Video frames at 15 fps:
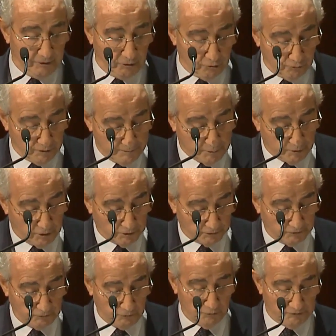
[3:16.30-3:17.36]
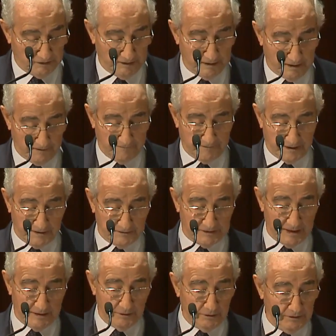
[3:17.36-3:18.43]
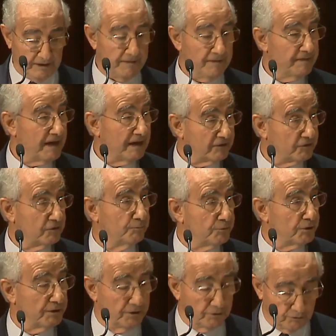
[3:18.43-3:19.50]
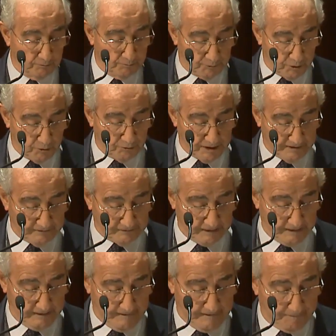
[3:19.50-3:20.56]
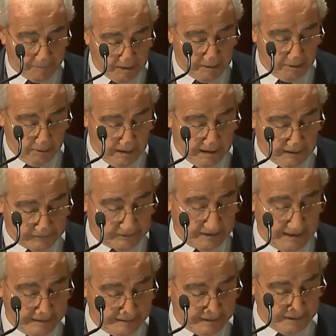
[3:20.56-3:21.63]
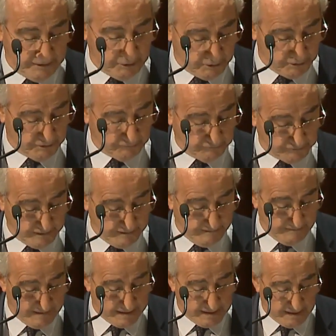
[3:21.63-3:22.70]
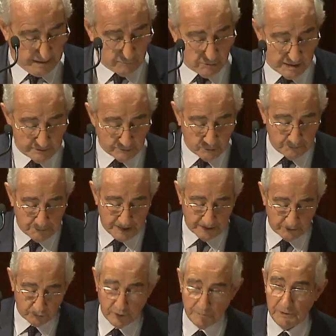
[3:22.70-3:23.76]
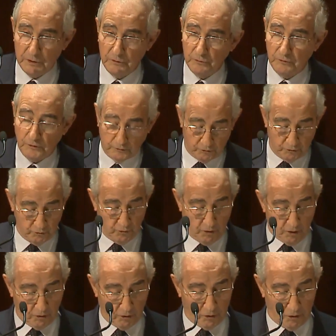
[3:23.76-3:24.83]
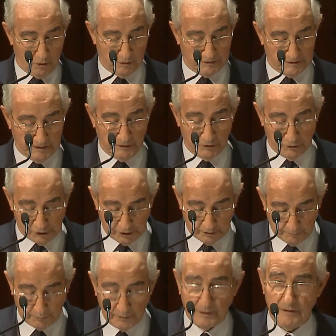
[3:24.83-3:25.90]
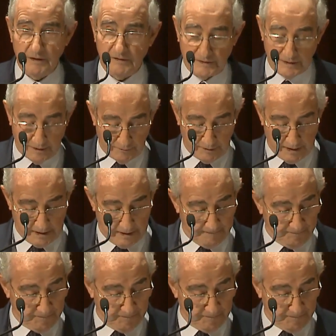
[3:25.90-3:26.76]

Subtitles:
to report using IFRS standard, and that's a pretty good progress in the last 18 years. I would like to pay tribute to Hong Kong's leadership in this area.